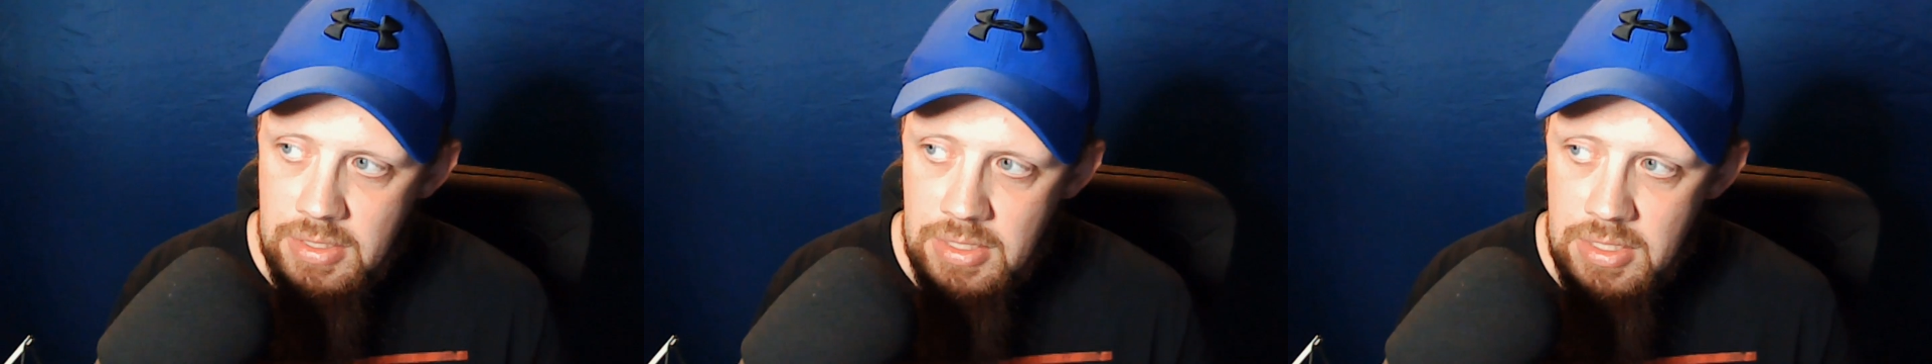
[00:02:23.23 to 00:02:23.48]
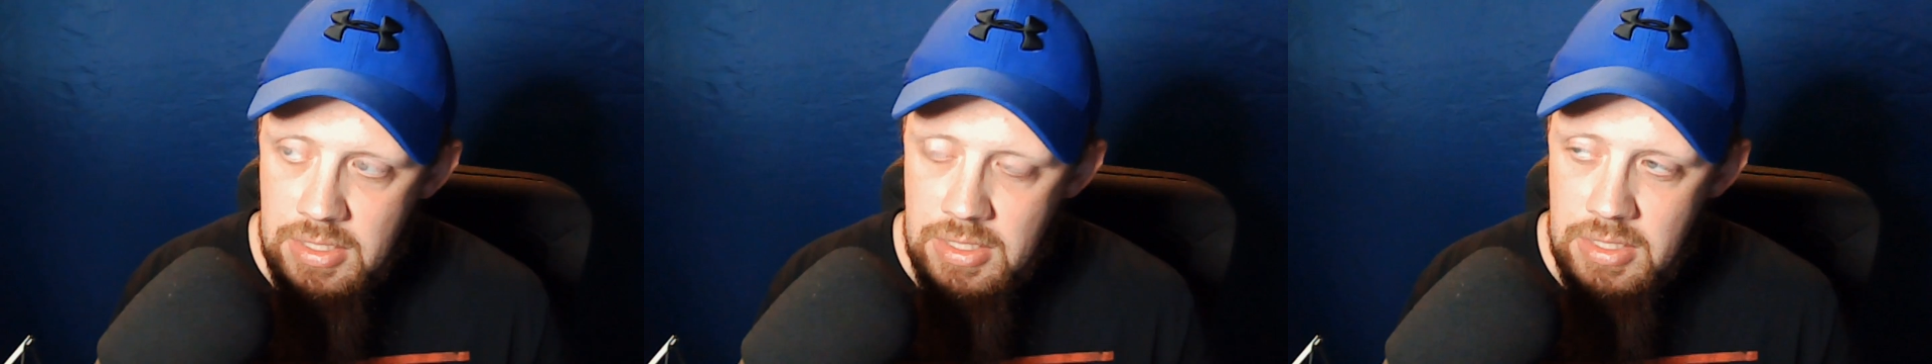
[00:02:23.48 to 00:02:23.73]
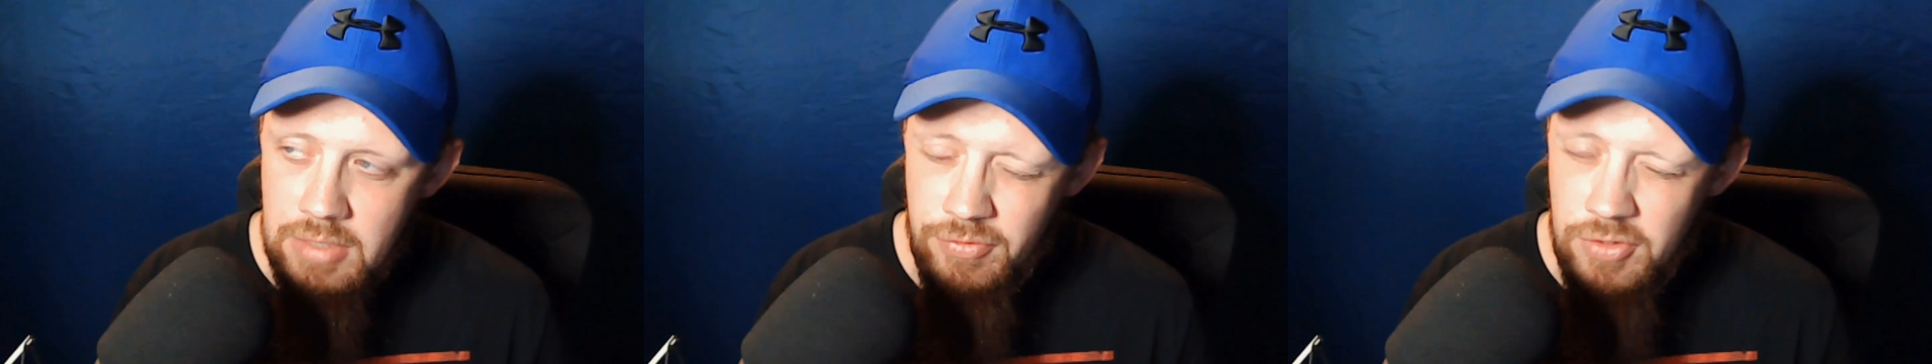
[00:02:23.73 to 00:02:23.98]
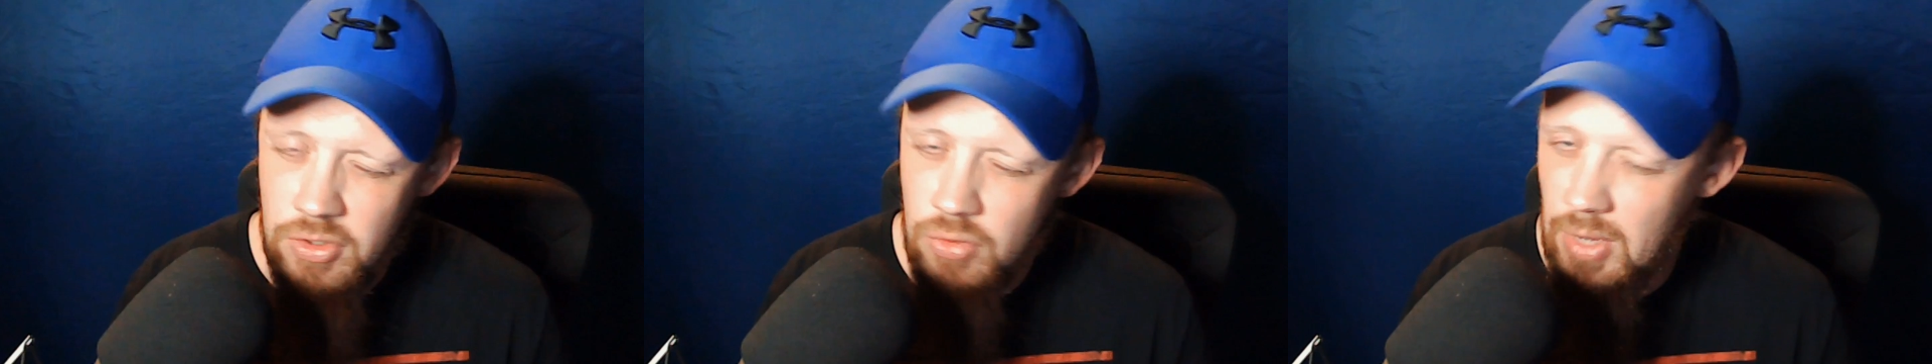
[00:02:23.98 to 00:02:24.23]
if
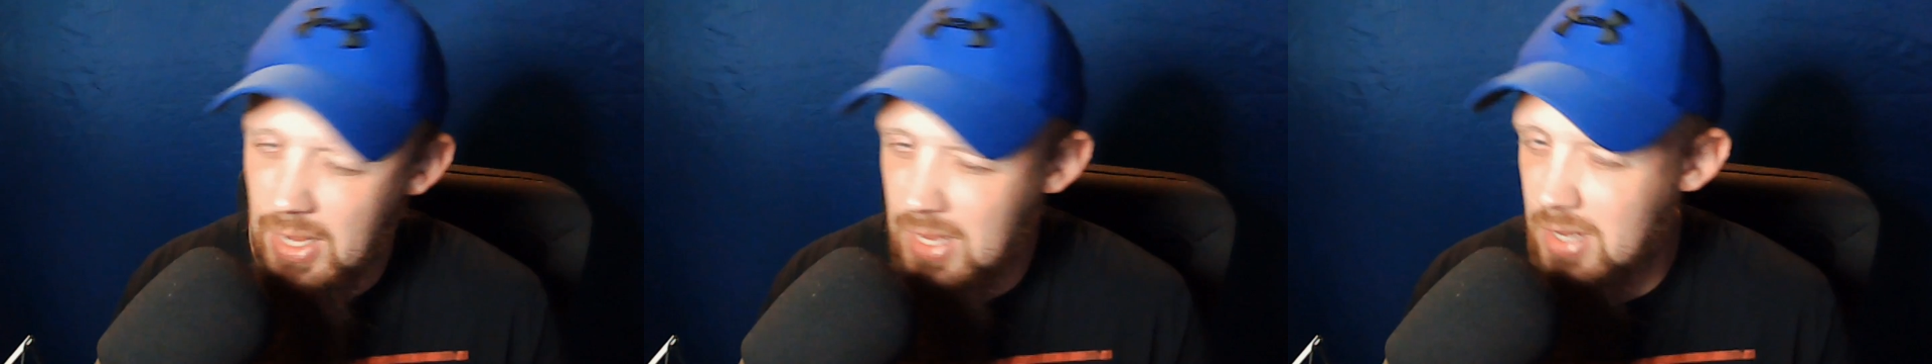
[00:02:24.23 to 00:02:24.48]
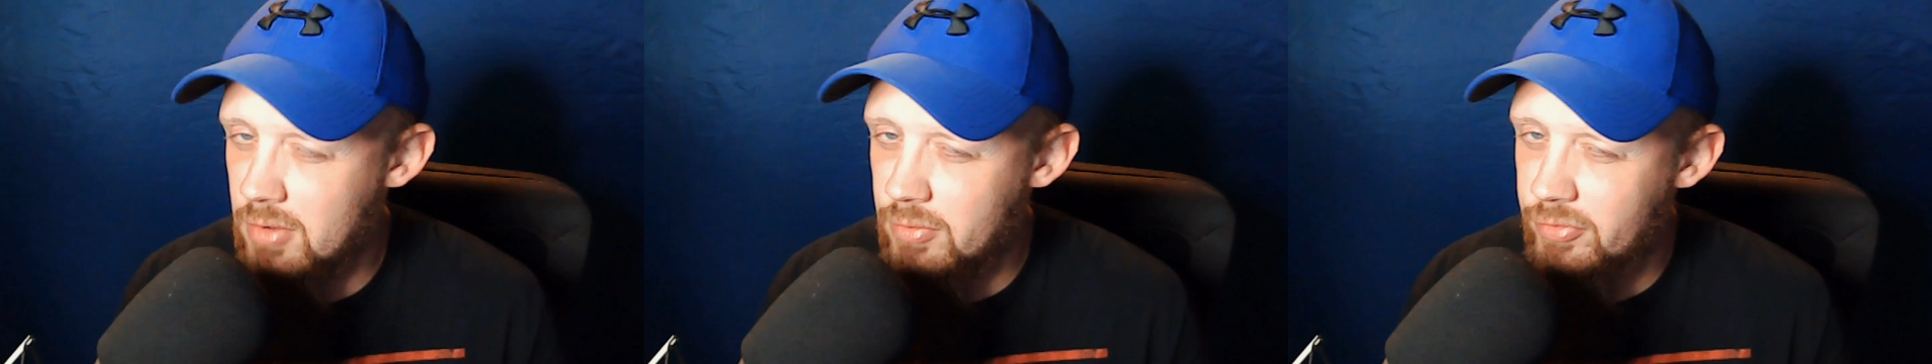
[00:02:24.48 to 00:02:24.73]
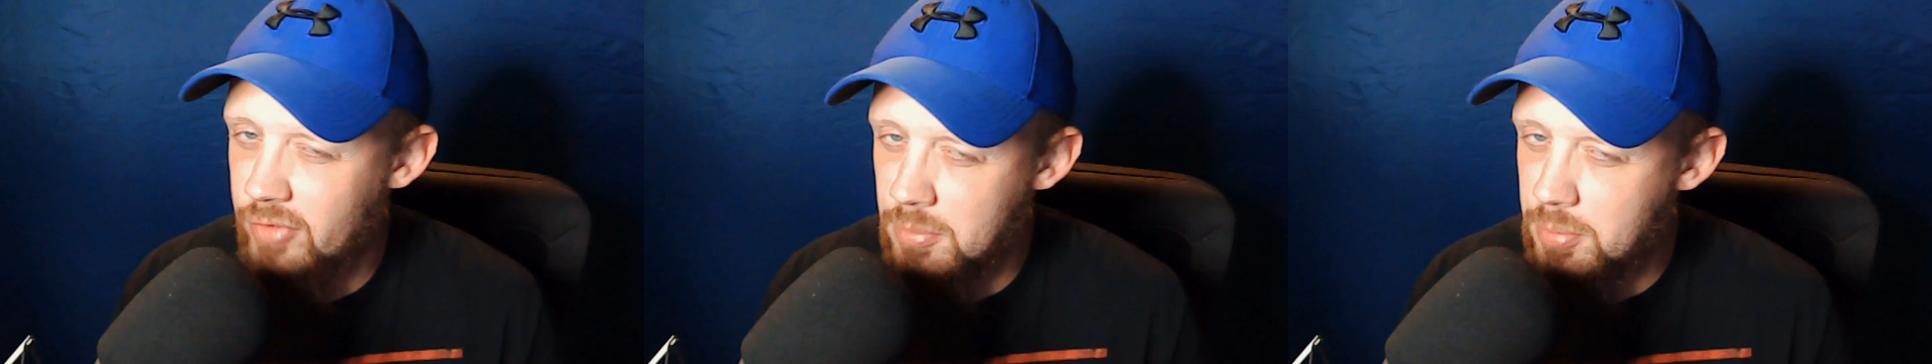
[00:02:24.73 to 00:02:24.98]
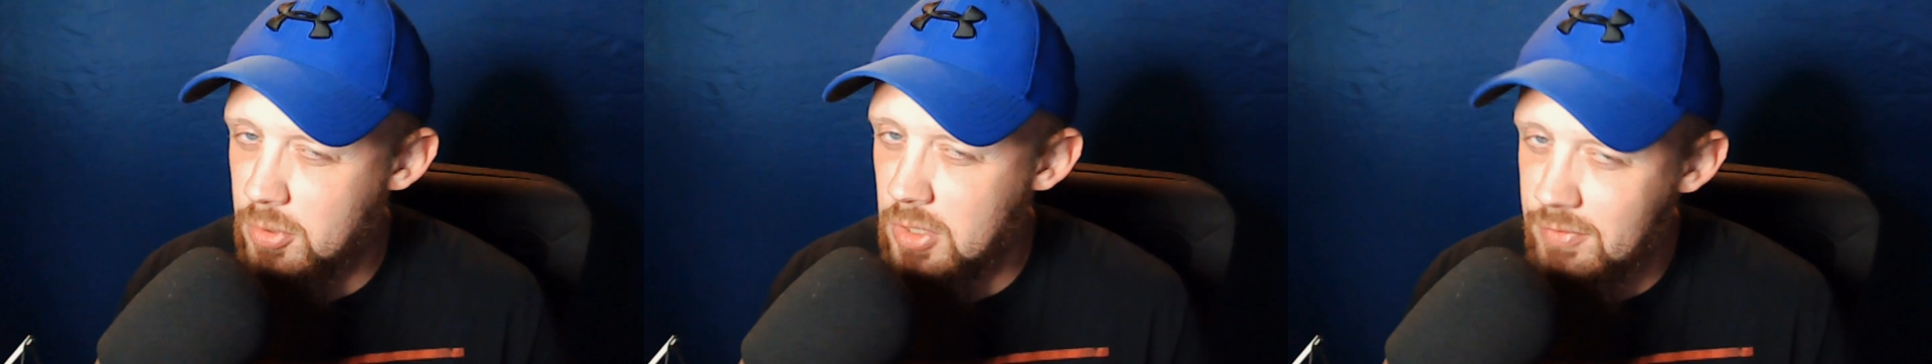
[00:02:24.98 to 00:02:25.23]
you have a
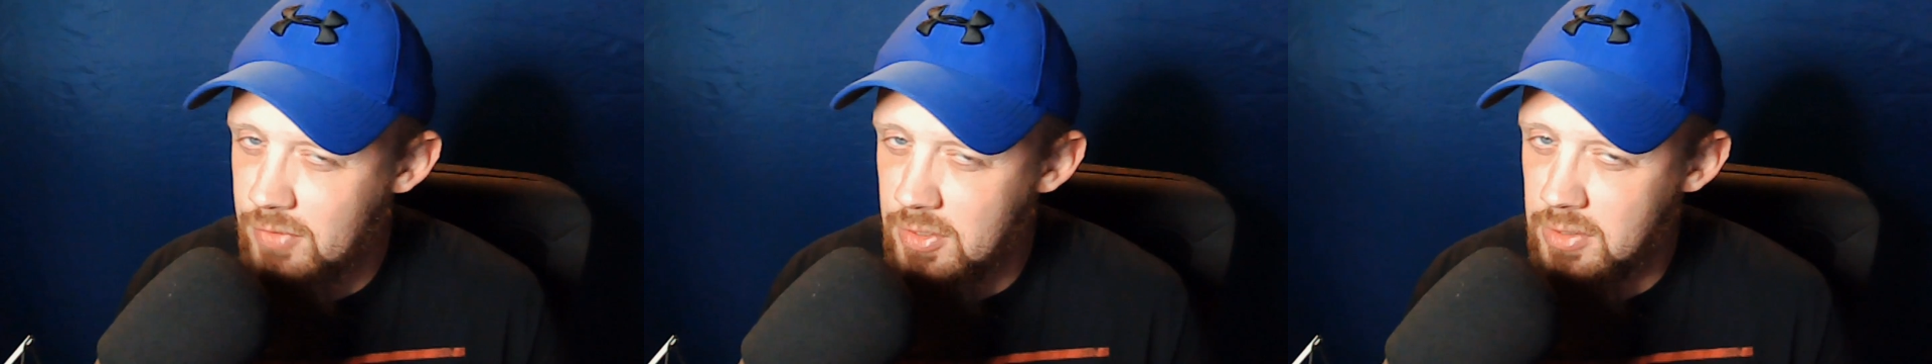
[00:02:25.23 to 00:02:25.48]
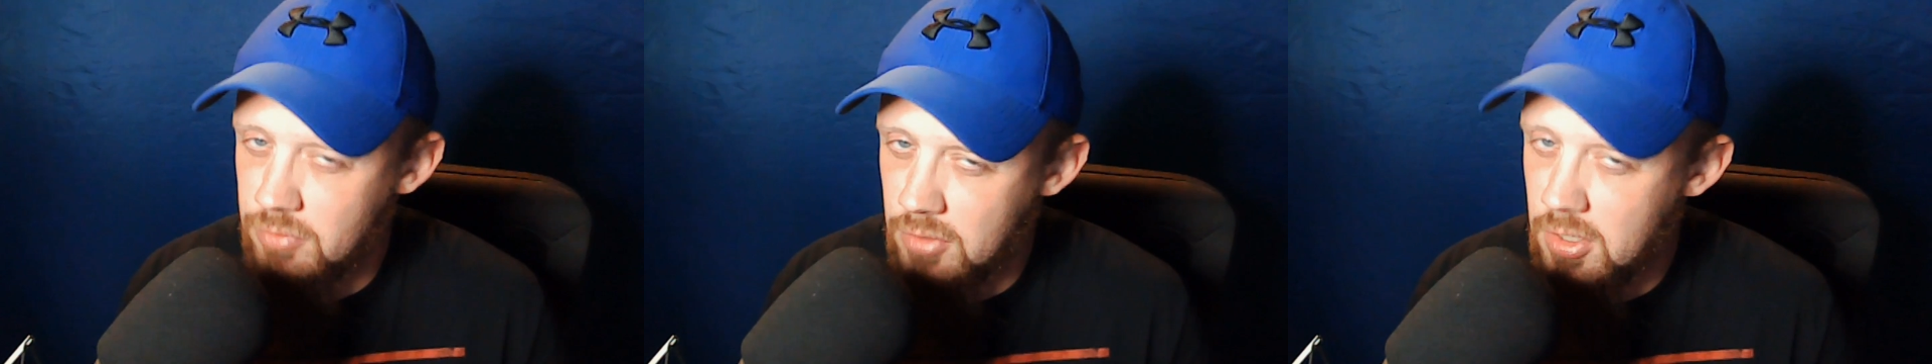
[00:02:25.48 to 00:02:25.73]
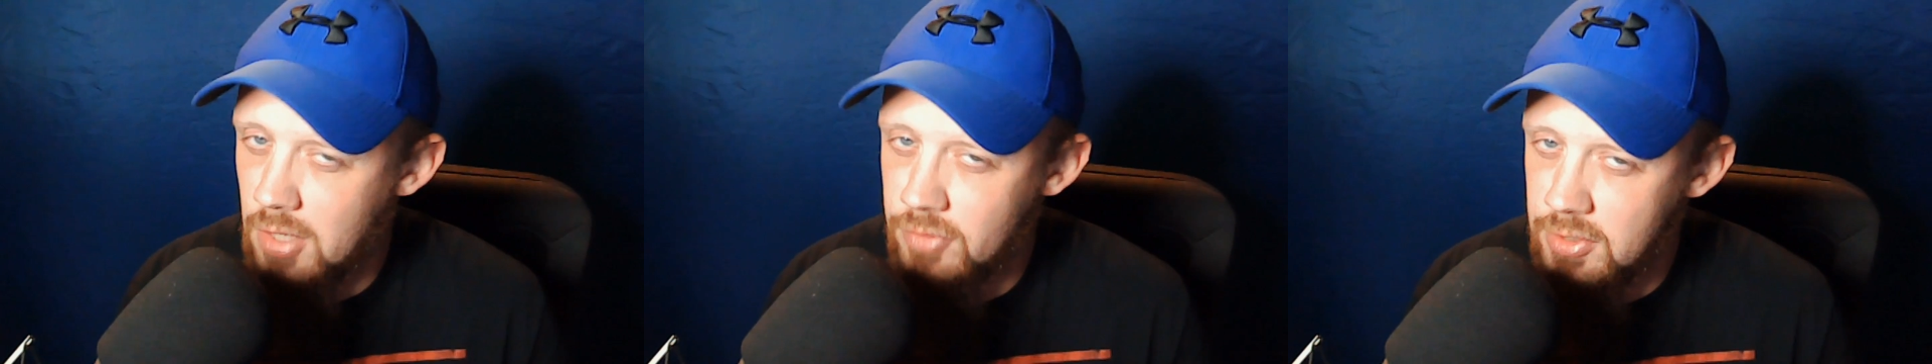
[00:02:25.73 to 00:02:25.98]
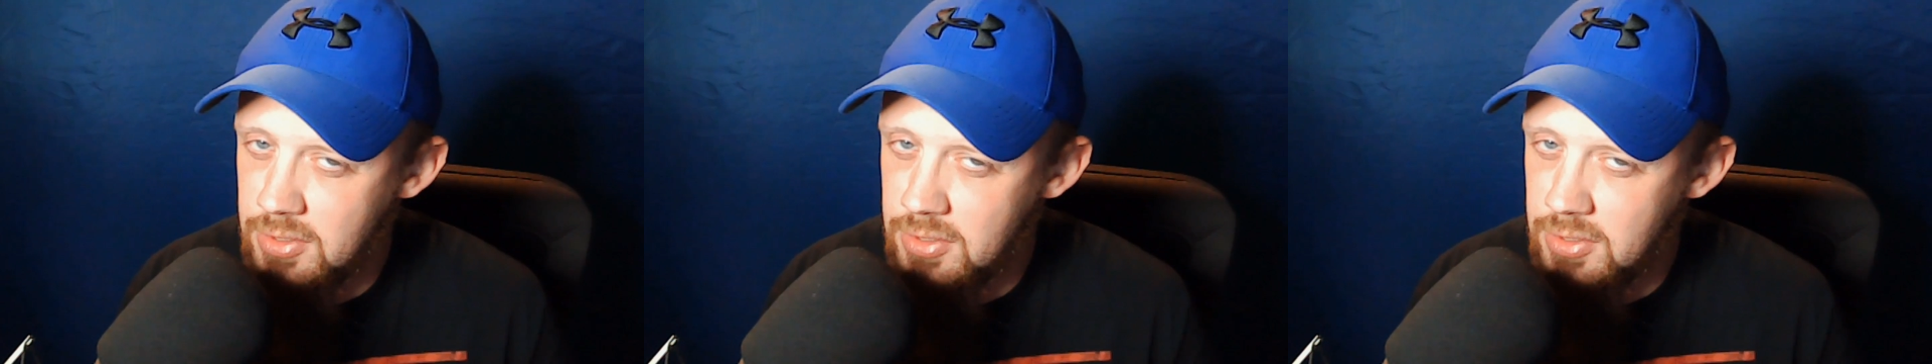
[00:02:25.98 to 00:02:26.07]
previous recovery